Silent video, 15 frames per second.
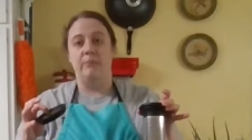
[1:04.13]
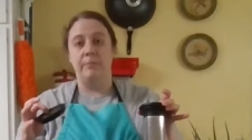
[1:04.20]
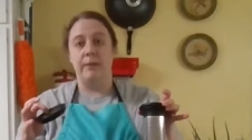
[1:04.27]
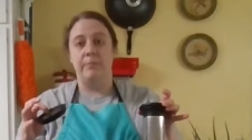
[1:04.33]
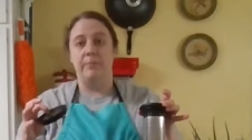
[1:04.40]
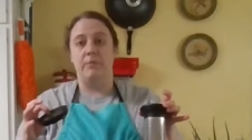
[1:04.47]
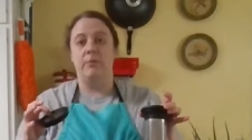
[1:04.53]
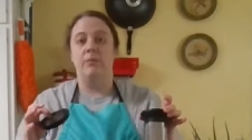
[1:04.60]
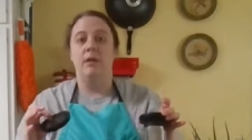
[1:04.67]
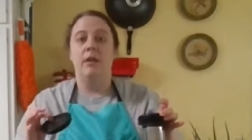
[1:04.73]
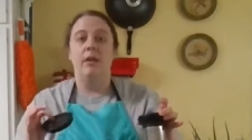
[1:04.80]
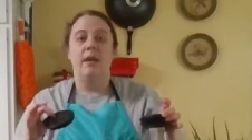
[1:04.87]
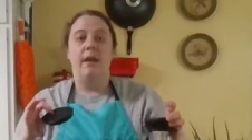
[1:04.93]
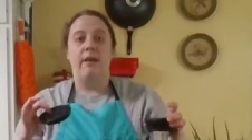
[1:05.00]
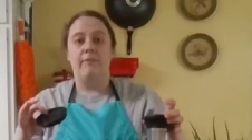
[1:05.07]
of people
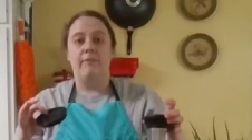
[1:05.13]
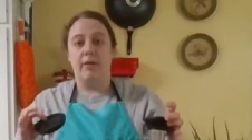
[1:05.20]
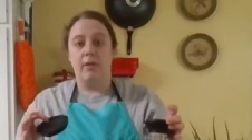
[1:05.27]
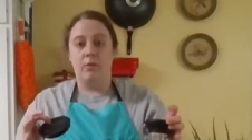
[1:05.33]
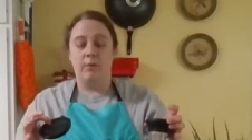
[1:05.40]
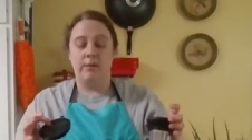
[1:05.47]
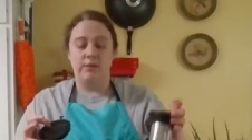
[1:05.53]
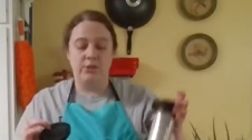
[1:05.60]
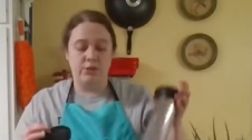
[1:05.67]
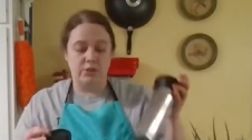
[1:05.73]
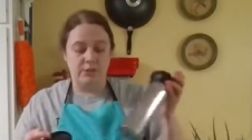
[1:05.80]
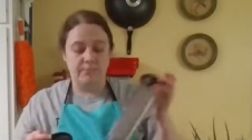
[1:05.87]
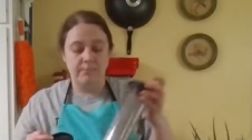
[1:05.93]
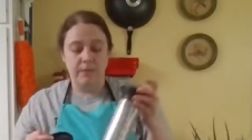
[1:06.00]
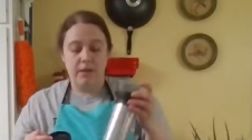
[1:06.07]
have that
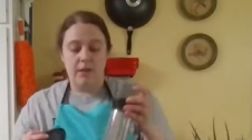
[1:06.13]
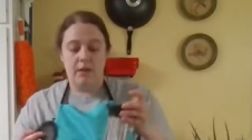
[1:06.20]
question.